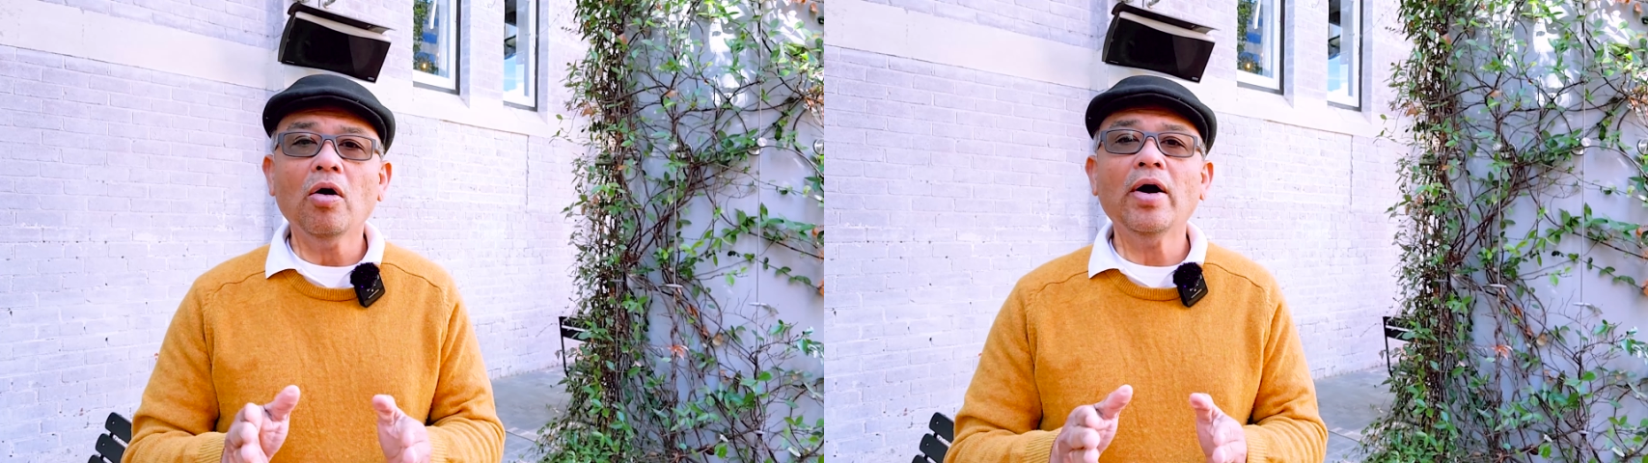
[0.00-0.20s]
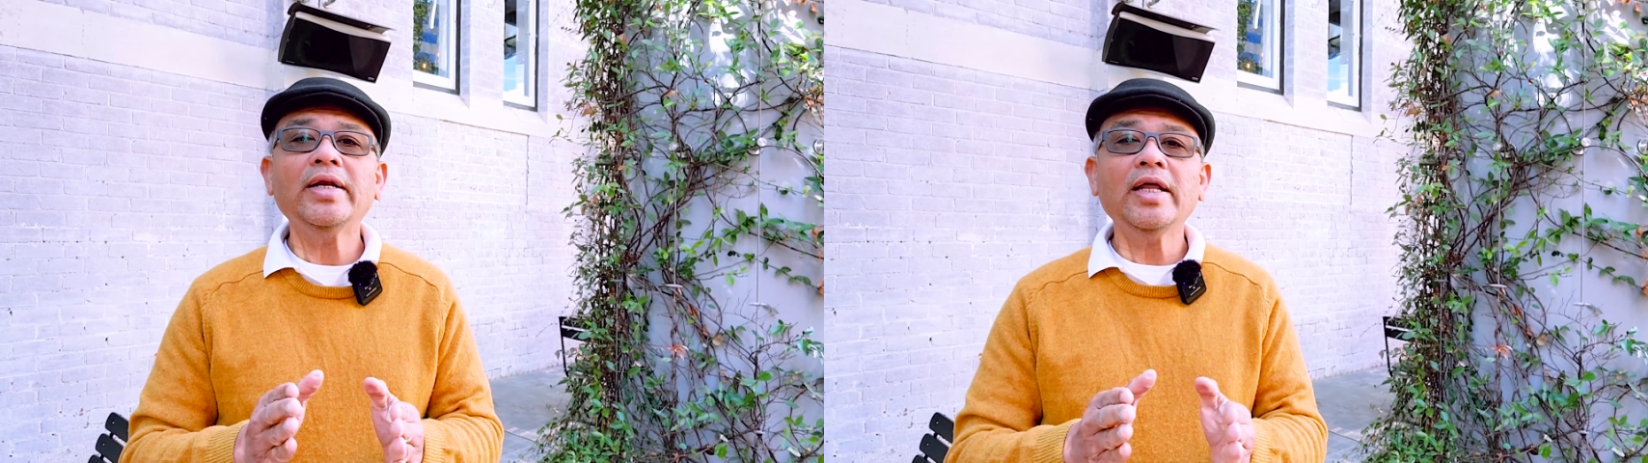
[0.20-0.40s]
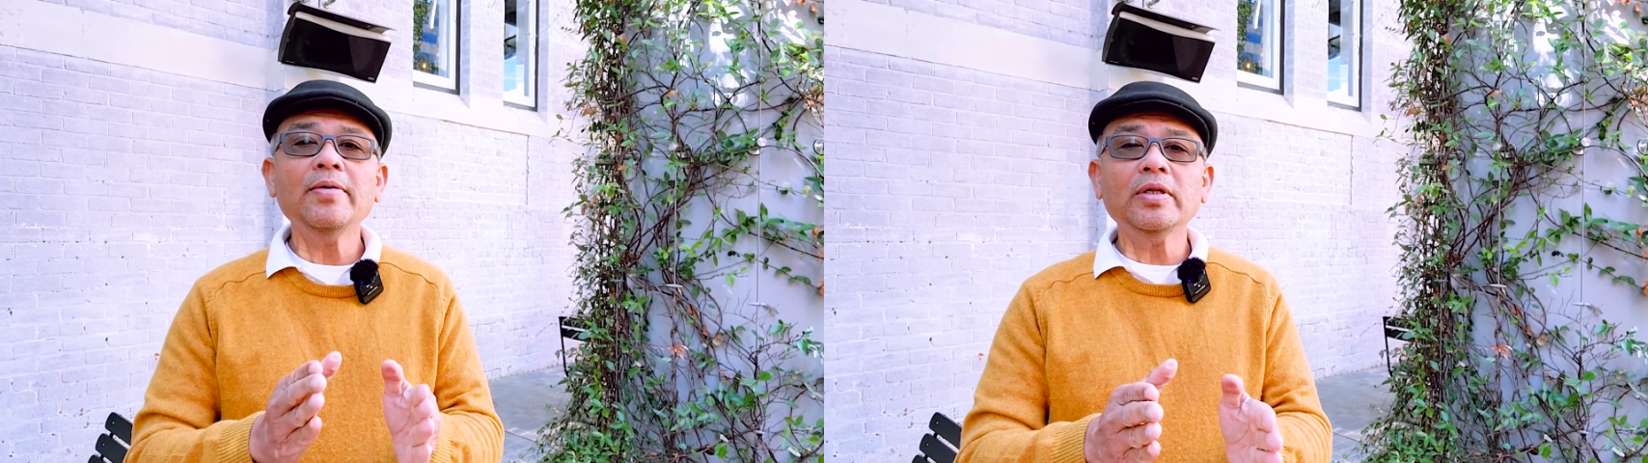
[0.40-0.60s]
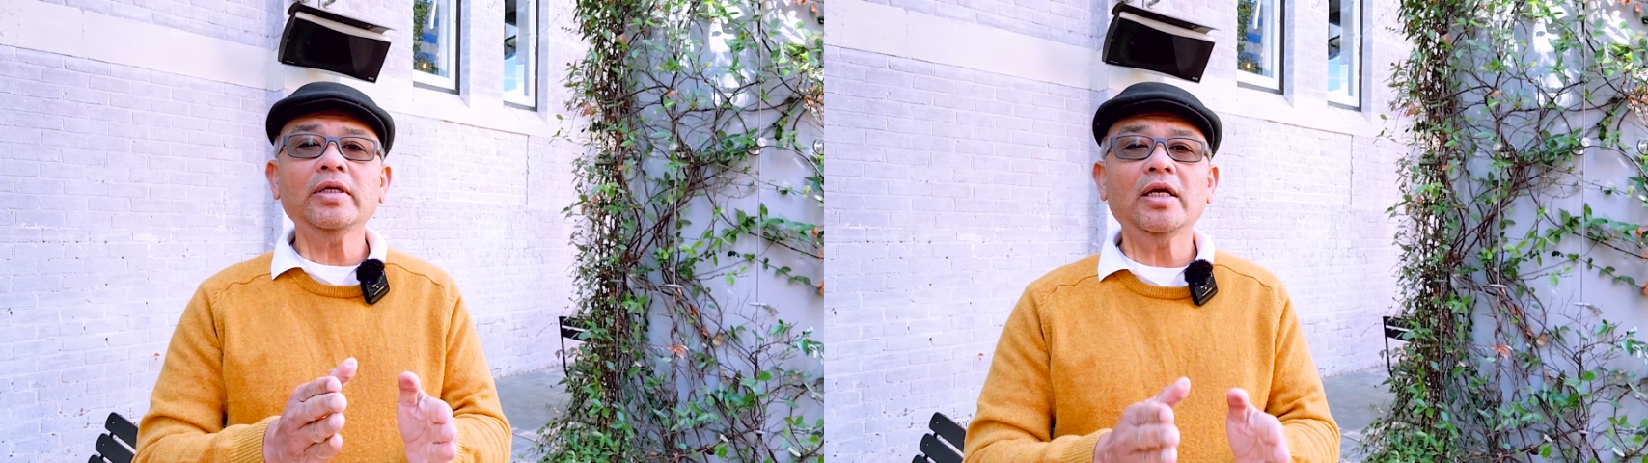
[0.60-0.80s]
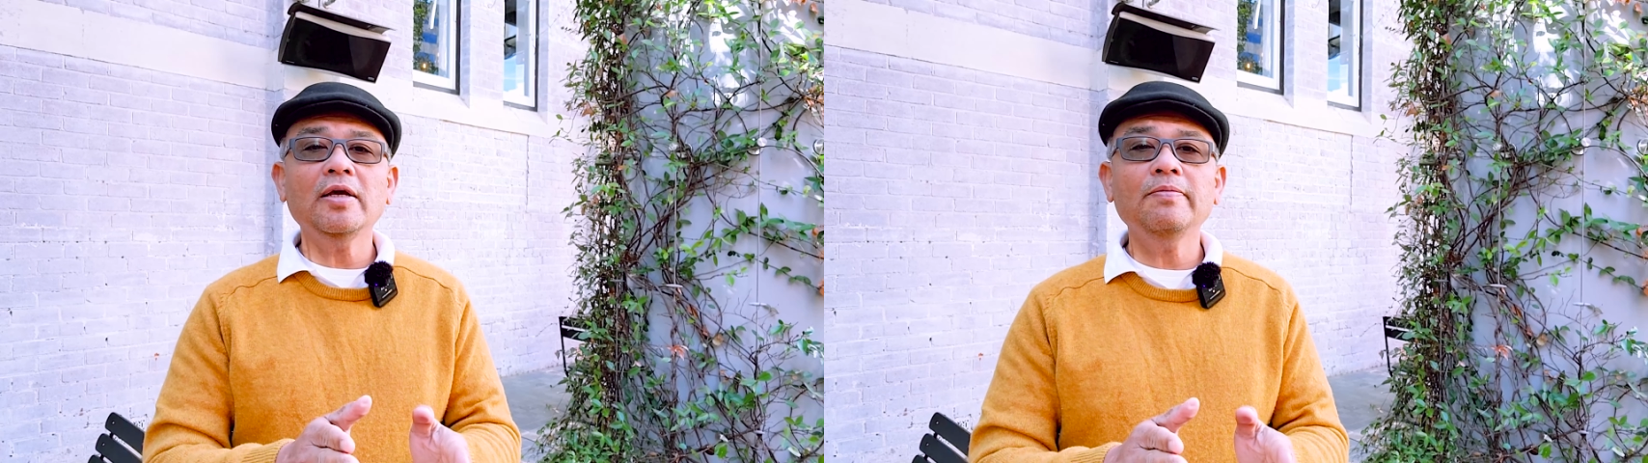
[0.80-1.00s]
or
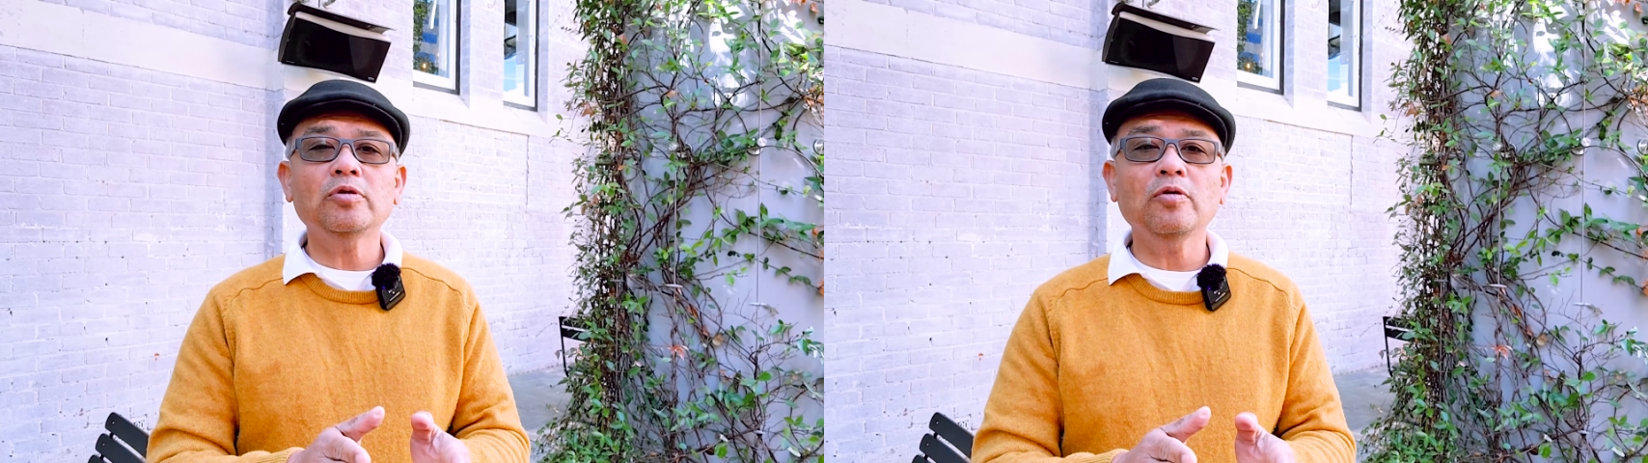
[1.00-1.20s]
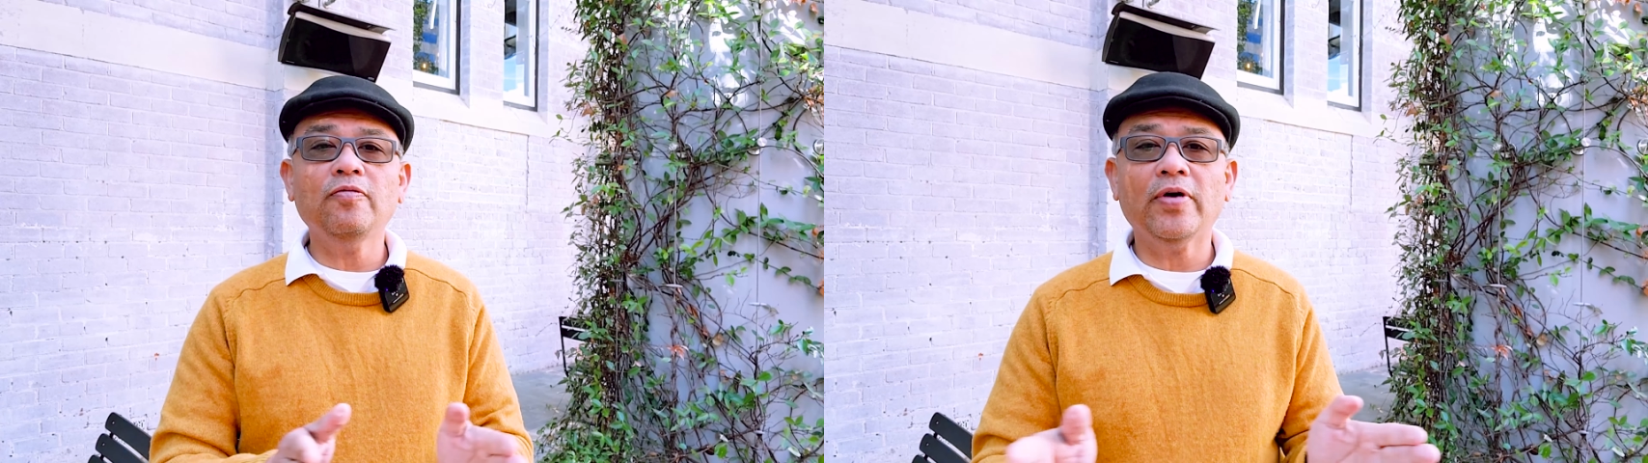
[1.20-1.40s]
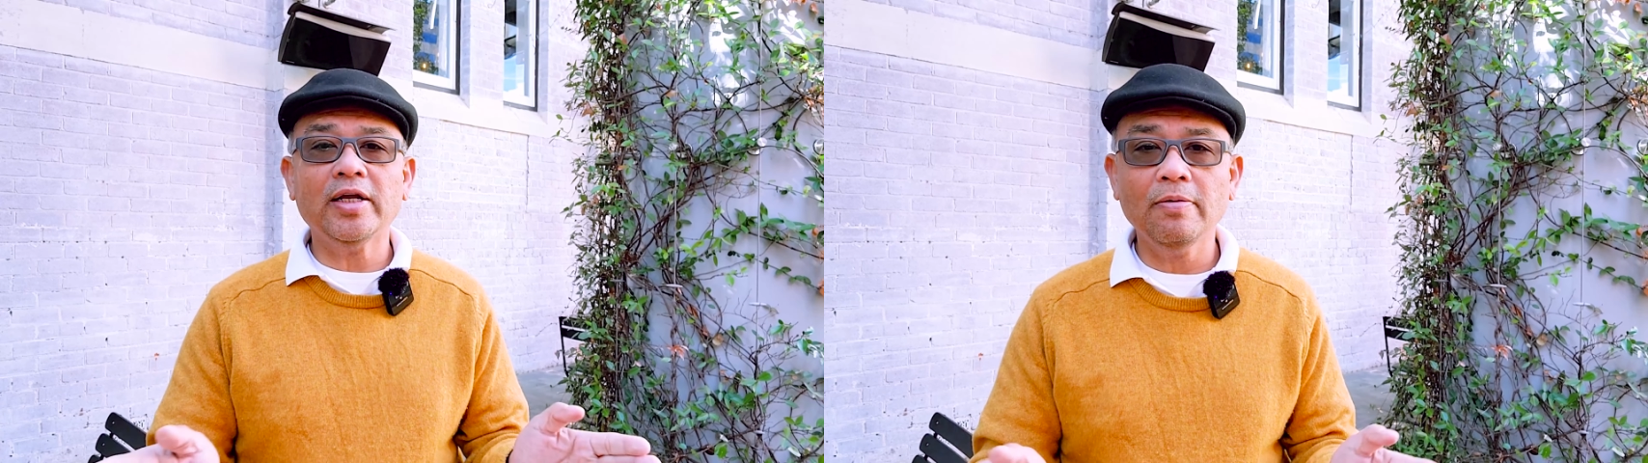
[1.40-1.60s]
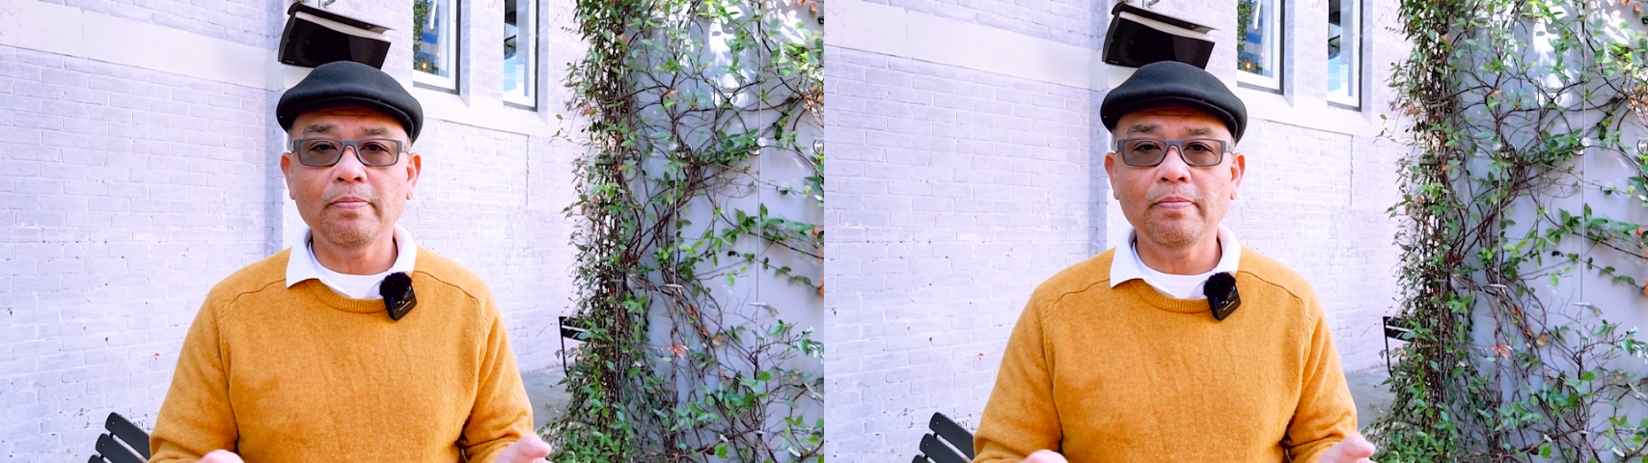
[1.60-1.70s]
enable him to find